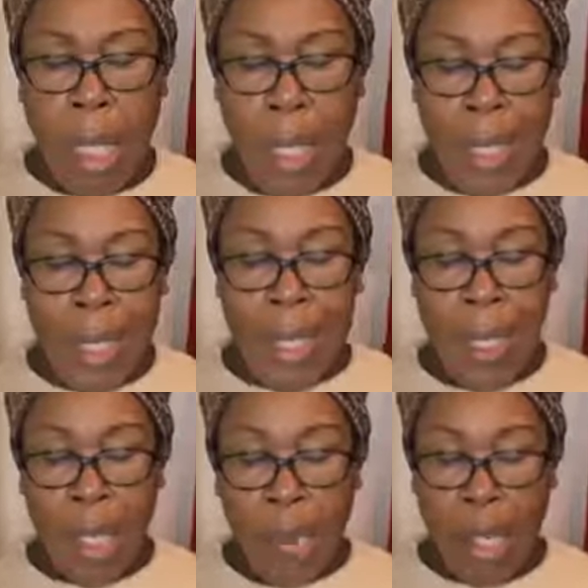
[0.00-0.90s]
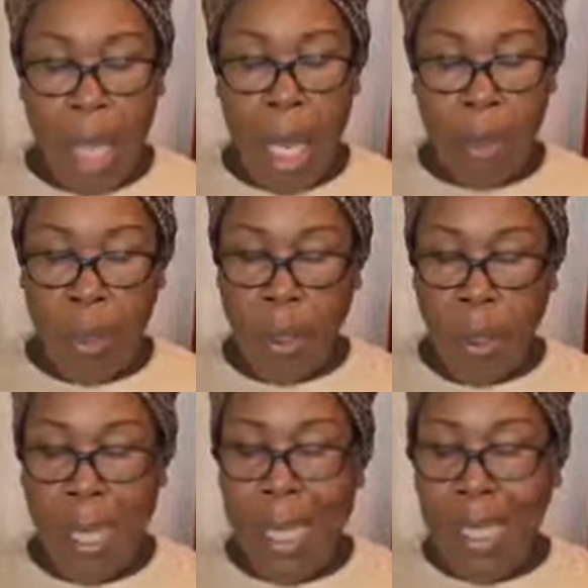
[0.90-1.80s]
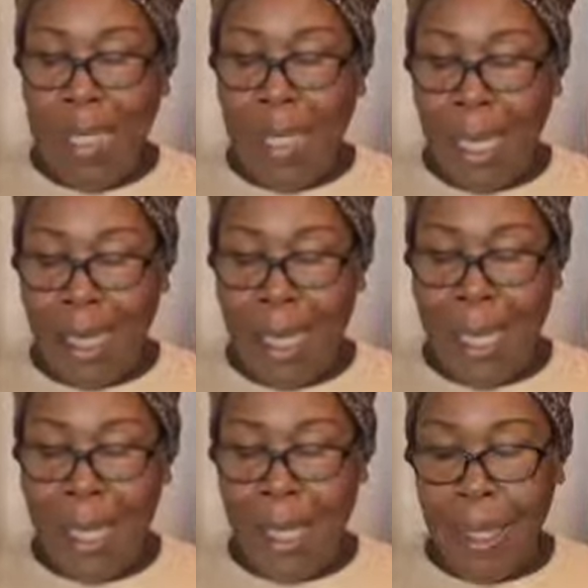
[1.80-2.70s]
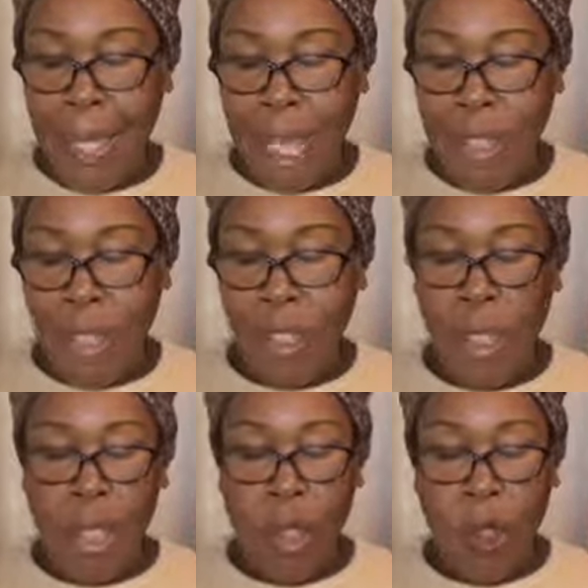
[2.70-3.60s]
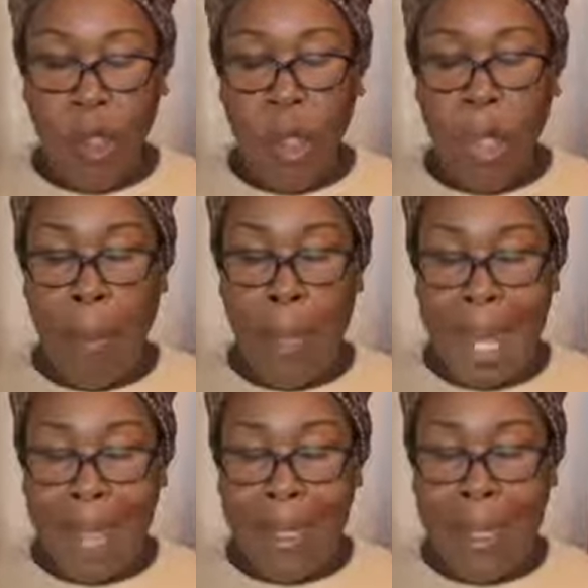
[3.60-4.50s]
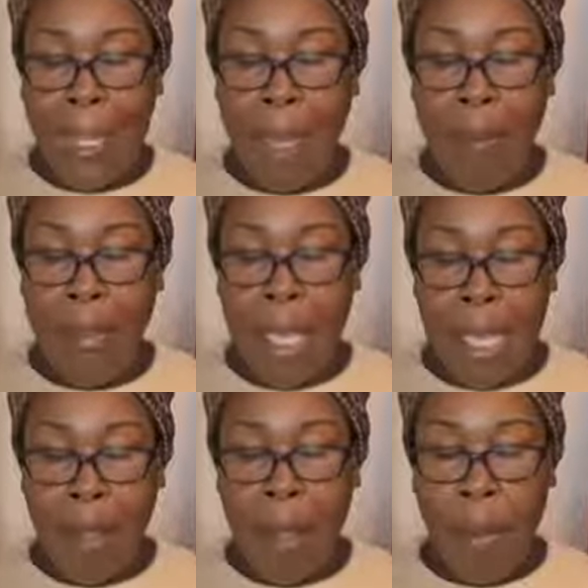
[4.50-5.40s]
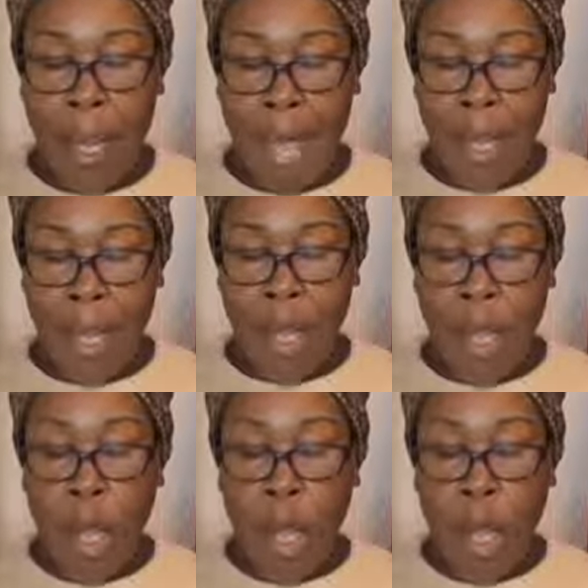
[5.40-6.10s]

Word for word: in their secret council. Satan and his angels controlled the minds of evil man.